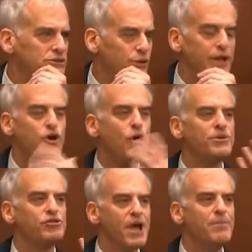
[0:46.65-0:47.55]
So I didn't call
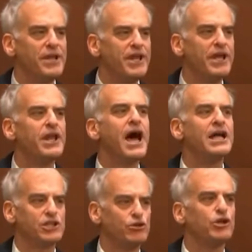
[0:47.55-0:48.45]
Mr. Depp an idiot.
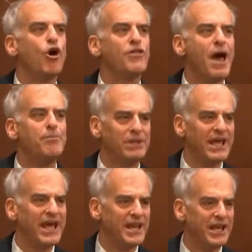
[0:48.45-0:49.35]
I certainly called that
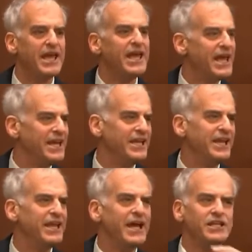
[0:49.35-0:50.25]
planning an
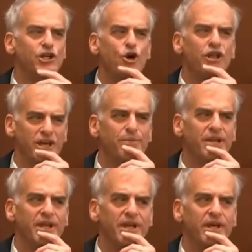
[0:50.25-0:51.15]
idiot. I didn't call him
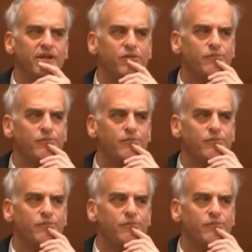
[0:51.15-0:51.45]
an idiot.